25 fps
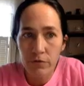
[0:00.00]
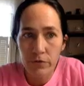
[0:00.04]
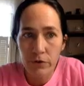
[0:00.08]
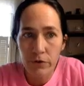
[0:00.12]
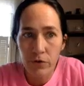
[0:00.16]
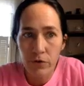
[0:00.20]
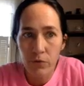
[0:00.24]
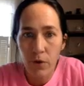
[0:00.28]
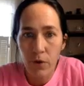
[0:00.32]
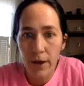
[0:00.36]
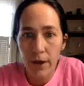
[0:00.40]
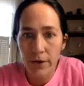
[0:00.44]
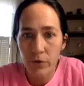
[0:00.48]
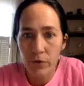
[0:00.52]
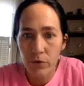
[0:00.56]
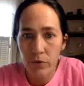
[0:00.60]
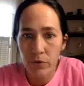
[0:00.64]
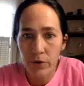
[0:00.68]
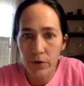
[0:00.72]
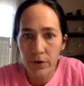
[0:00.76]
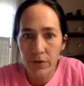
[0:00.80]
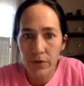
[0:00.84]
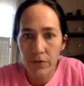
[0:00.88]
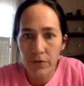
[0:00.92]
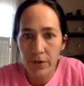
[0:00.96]
for your y
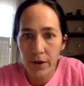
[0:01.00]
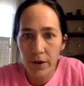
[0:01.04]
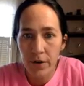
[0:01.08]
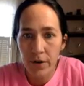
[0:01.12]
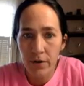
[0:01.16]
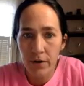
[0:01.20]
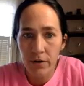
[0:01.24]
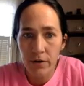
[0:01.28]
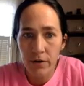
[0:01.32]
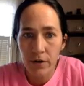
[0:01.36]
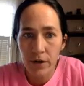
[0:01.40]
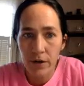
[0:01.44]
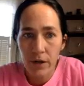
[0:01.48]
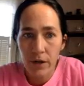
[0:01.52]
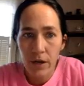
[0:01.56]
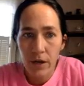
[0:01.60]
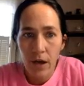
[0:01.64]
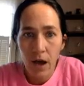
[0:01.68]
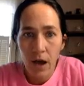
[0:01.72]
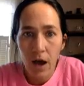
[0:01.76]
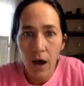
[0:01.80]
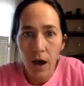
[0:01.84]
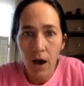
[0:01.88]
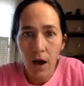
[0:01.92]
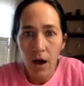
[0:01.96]
coordinate there.
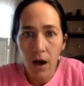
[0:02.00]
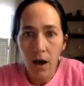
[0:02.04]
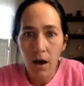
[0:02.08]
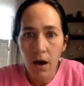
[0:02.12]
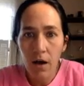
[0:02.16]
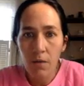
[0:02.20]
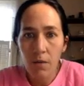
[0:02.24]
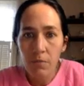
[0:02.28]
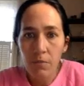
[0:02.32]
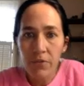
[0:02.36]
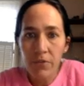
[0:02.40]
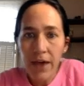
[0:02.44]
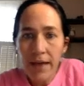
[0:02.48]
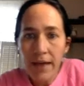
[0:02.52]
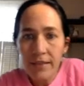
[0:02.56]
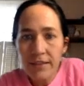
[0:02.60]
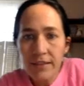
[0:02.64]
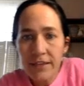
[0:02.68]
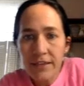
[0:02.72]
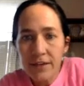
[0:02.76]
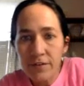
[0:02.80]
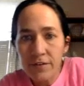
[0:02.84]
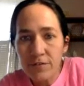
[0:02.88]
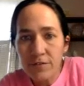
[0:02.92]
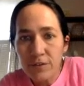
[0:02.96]
That
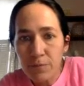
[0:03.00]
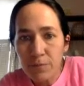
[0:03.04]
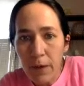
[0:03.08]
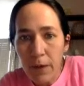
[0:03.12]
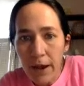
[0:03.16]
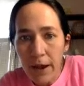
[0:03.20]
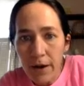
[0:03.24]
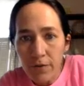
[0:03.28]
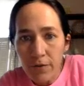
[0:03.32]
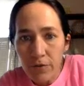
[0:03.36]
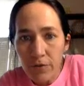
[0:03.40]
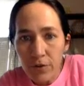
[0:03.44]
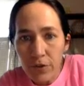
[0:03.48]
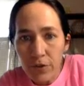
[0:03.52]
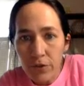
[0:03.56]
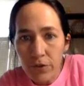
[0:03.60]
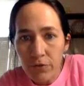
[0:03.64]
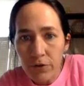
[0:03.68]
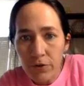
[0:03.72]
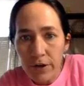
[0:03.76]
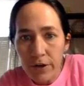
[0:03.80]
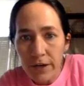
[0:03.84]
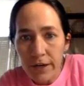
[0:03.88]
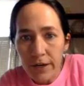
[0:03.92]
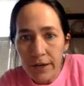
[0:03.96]
leaves pi over
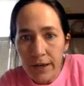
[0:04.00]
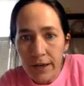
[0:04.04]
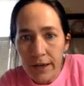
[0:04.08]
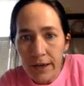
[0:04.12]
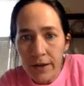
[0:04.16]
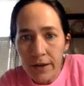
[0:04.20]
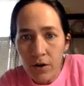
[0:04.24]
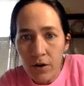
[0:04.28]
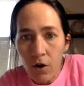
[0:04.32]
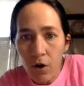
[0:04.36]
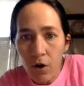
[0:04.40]
3 and